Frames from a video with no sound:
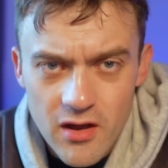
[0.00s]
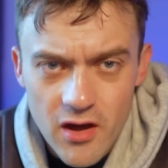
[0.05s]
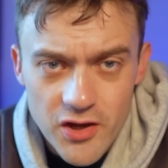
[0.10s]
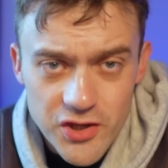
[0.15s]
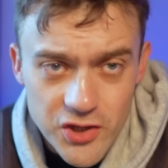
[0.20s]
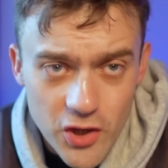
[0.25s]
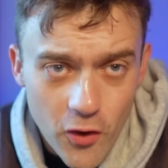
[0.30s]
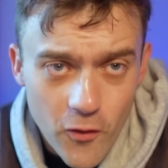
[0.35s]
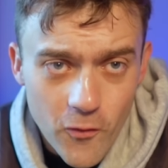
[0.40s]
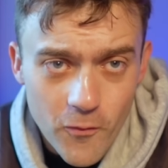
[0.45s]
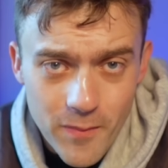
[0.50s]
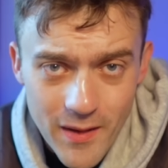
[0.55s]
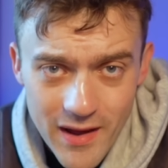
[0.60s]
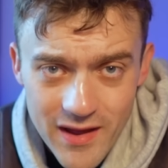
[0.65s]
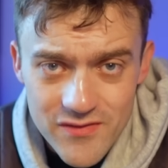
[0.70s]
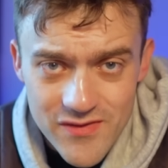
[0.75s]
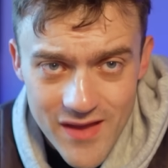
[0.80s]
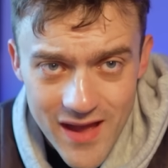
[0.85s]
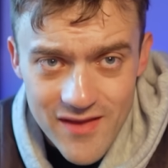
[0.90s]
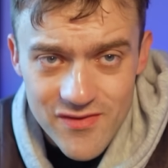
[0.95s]
a goal
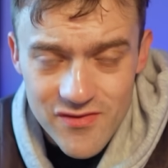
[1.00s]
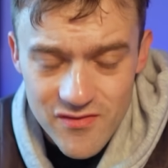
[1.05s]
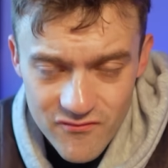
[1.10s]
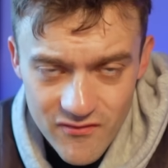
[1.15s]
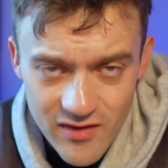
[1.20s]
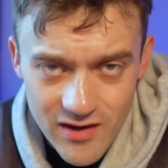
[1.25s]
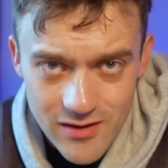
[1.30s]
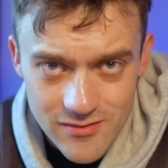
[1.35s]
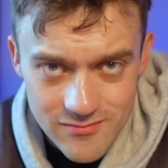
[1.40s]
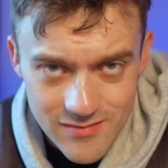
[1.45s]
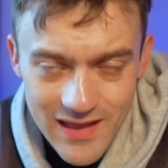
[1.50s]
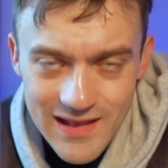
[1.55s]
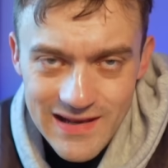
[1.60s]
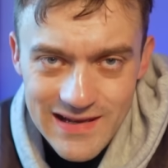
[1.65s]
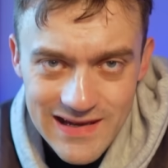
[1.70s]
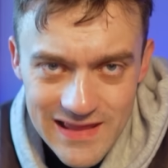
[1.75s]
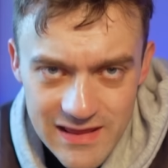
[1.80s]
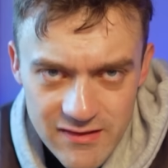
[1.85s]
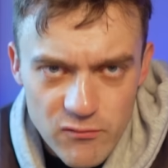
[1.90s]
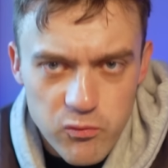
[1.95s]
past Aston Villa, at
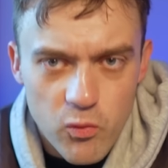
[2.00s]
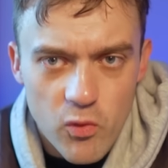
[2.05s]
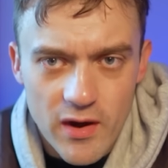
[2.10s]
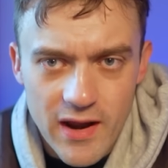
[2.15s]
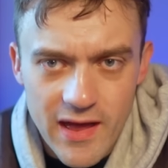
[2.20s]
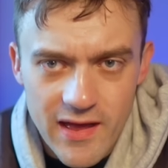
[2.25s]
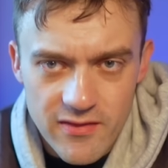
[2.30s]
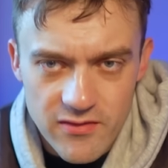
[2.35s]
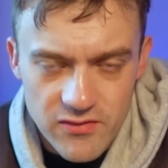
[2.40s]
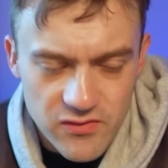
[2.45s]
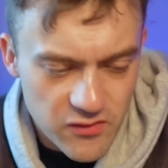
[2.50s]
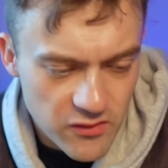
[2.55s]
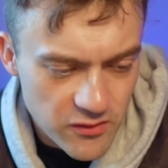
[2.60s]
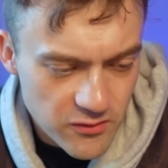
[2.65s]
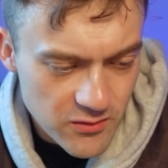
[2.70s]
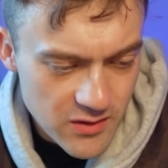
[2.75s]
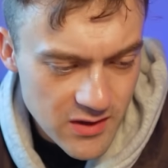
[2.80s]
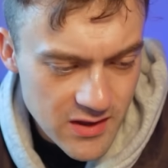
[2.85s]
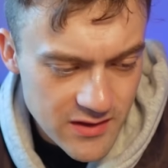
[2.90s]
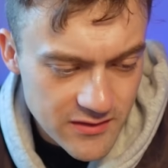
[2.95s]
least one out of the
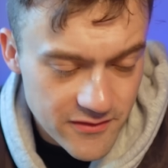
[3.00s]
two.